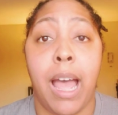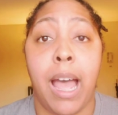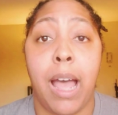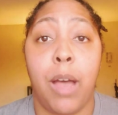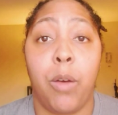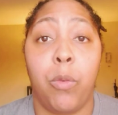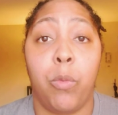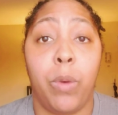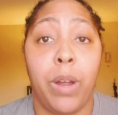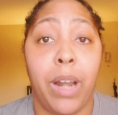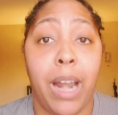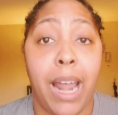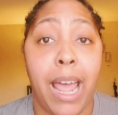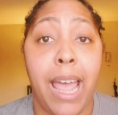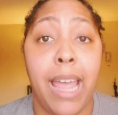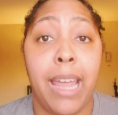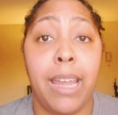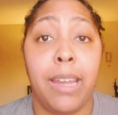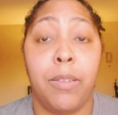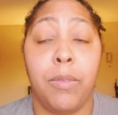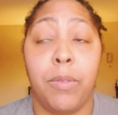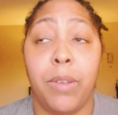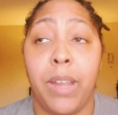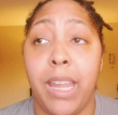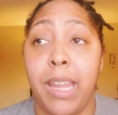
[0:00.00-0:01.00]
when
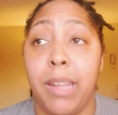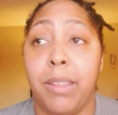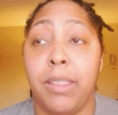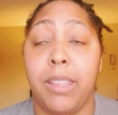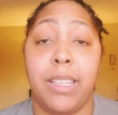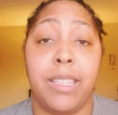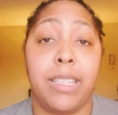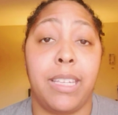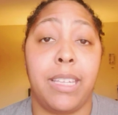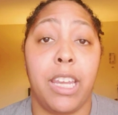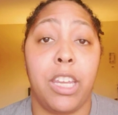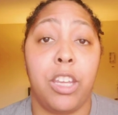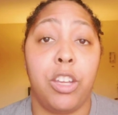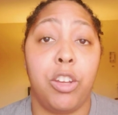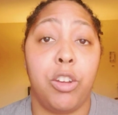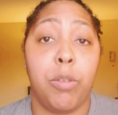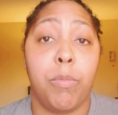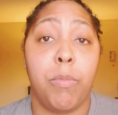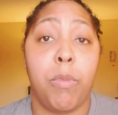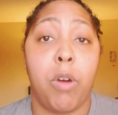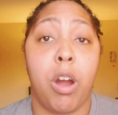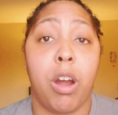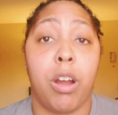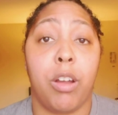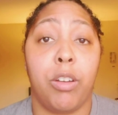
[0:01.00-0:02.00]
I hit the 10-year
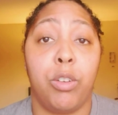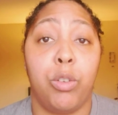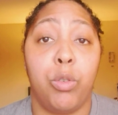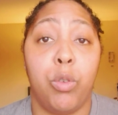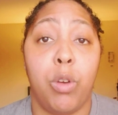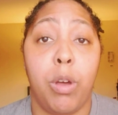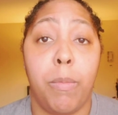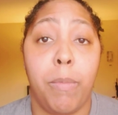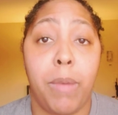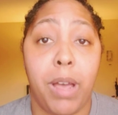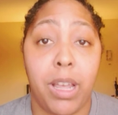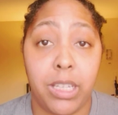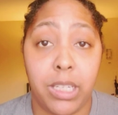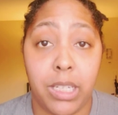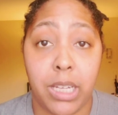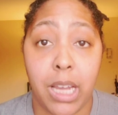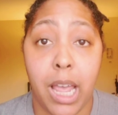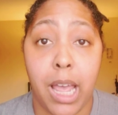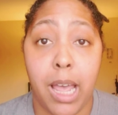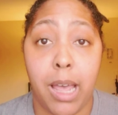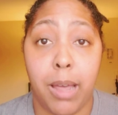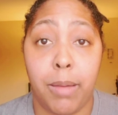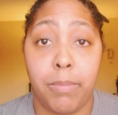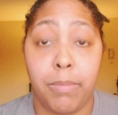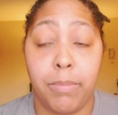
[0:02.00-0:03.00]
mark of doing my
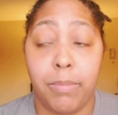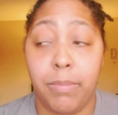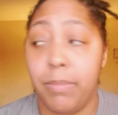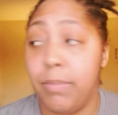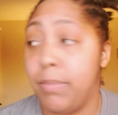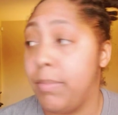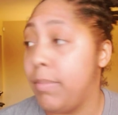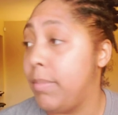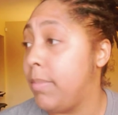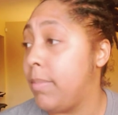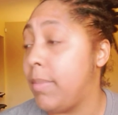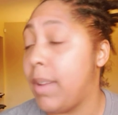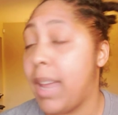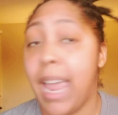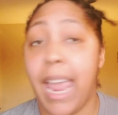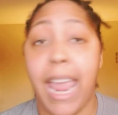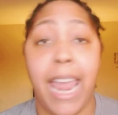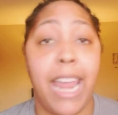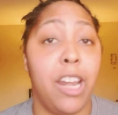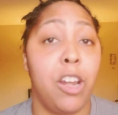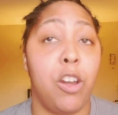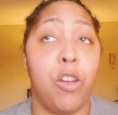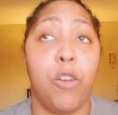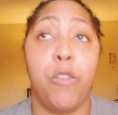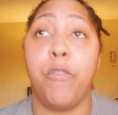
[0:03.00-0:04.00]
job, ain't no